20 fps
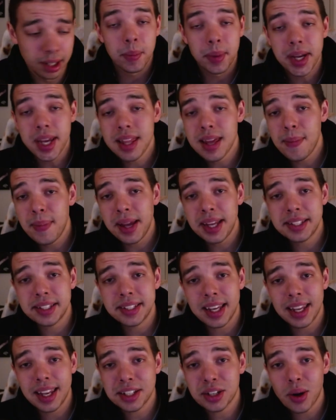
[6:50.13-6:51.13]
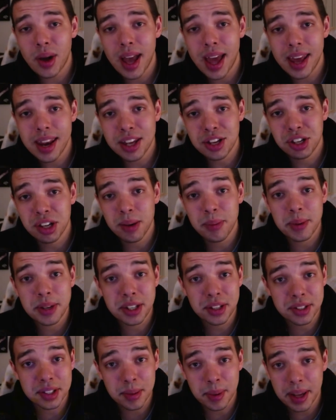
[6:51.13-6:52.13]
But yeah, that being said, let's go ahead and jump into
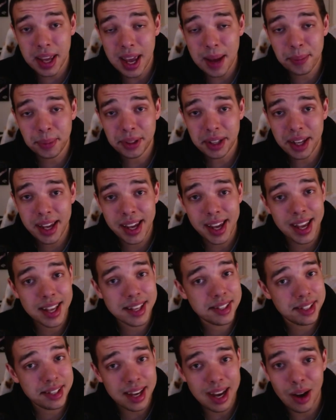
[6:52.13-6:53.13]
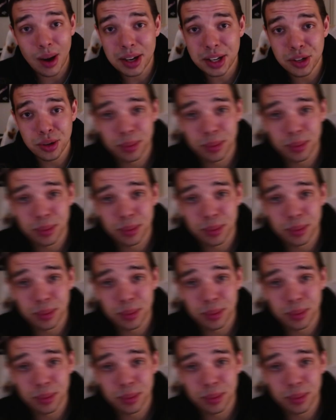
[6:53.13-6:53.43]
some gameplay and see how I do.